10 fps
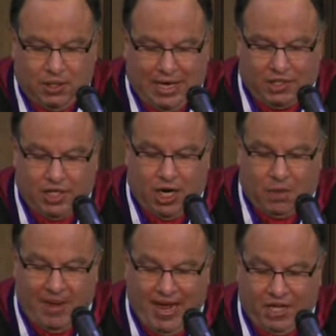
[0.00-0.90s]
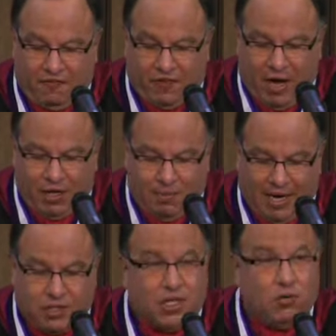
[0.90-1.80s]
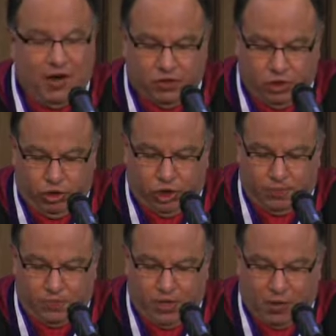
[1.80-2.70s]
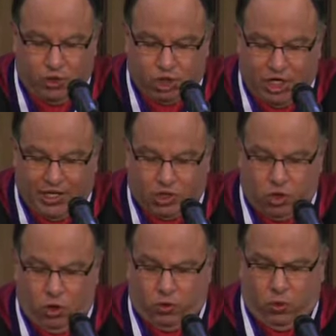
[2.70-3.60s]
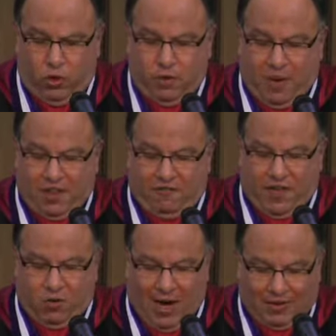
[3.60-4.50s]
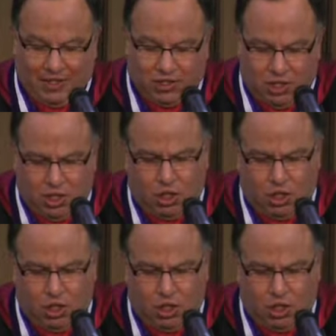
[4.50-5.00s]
As a young man, he fought in the Mexican Revolution and was chased northward by the Federales,